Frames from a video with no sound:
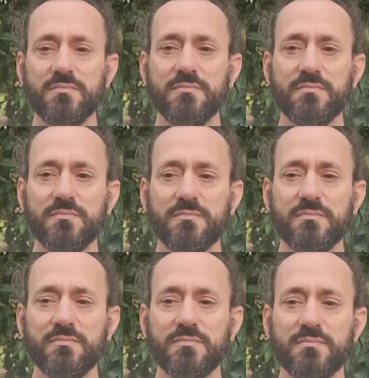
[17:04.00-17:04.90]

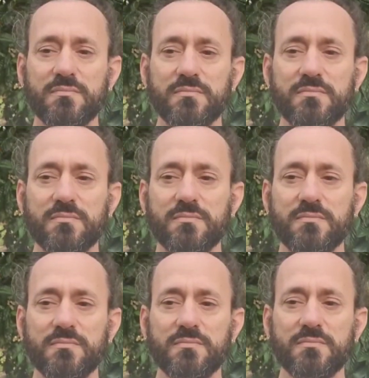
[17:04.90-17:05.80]

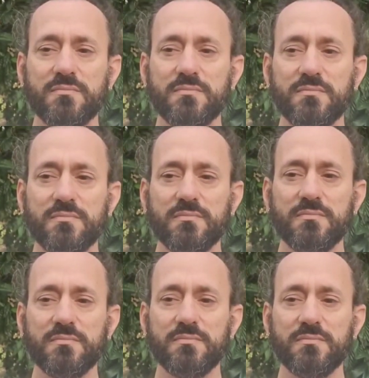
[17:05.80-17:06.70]
[no speech]